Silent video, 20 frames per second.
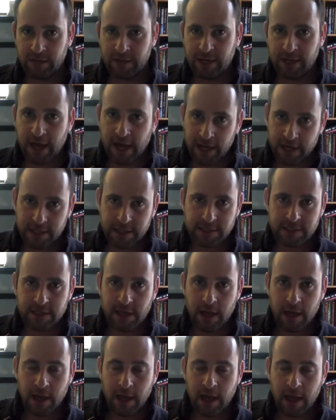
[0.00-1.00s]
because
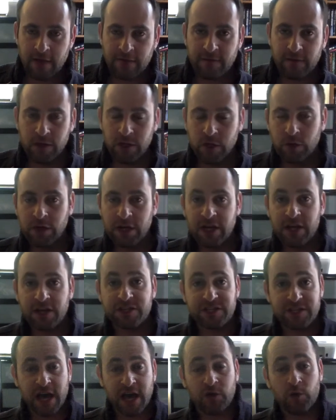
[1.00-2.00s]
if unity is
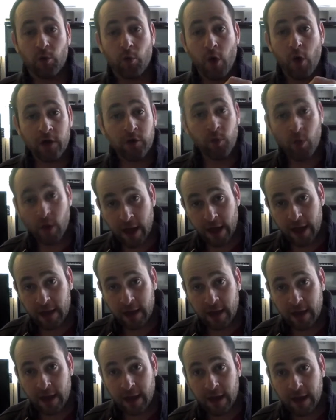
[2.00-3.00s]
done one way,